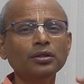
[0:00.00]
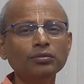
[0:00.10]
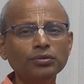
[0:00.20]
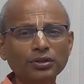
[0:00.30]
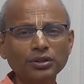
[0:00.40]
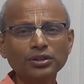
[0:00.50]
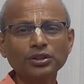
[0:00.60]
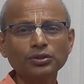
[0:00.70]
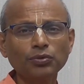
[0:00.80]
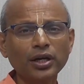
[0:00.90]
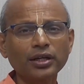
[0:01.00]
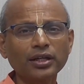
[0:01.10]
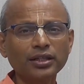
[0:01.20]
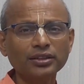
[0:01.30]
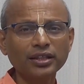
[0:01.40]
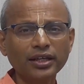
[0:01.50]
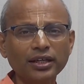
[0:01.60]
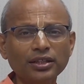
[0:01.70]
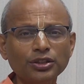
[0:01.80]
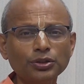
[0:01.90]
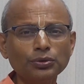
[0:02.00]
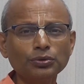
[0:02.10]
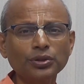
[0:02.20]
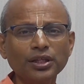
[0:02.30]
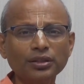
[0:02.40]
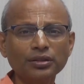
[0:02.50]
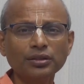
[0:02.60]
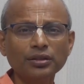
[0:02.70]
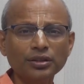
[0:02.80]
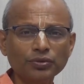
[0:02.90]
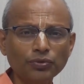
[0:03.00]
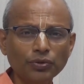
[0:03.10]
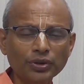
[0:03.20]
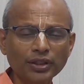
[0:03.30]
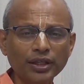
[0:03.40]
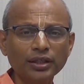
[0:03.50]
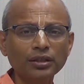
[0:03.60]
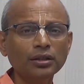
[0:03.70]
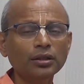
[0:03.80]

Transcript: first is 1 grain, second is 2 grain, third is 4th grain,